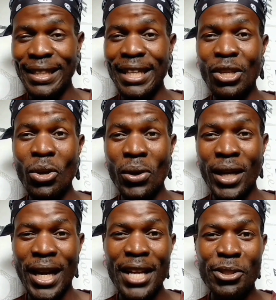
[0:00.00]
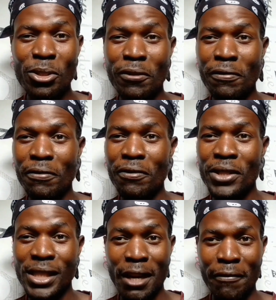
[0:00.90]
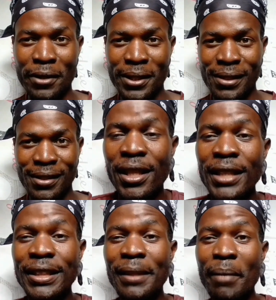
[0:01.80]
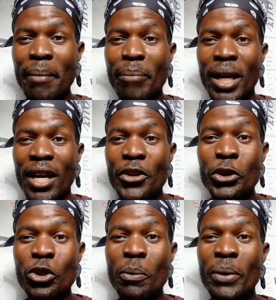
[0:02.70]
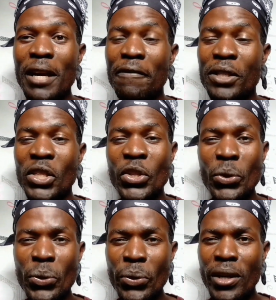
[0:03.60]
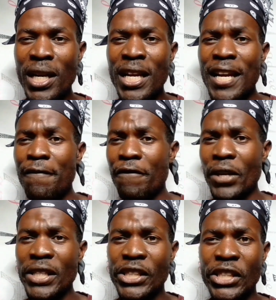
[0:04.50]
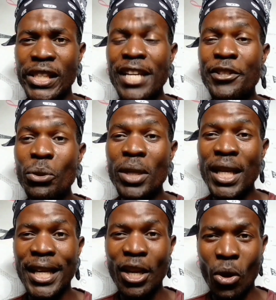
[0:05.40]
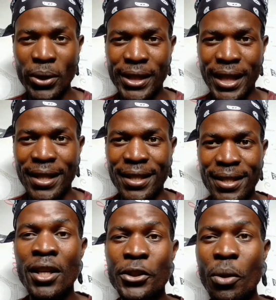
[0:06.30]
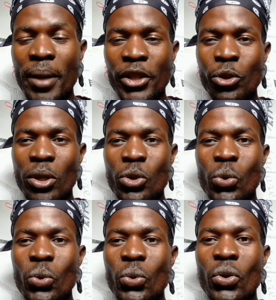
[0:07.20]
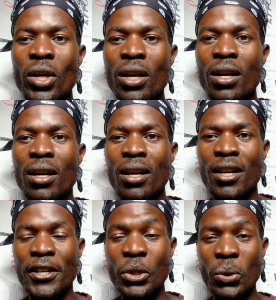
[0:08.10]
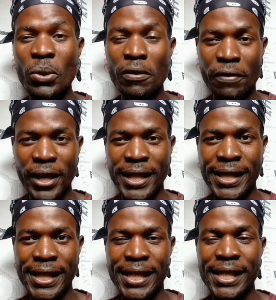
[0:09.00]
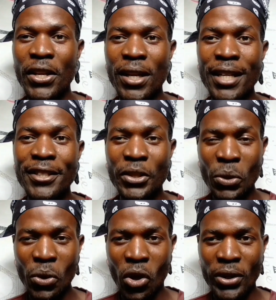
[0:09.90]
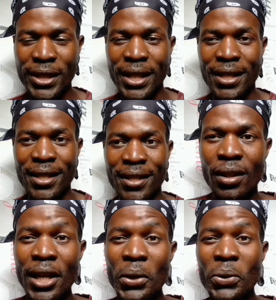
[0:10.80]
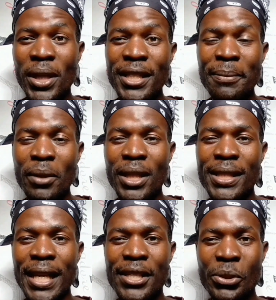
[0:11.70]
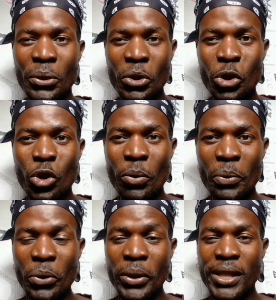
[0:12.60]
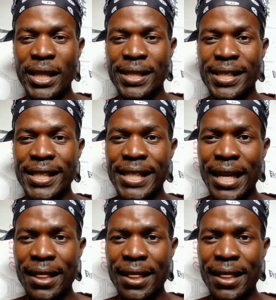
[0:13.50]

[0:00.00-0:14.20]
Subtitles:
and all kinds of stuffs. And remember, YouTube loves new, fresh, and unique content. So make sure to do fresh and new content. Now to get monetized on YouTube, you will just need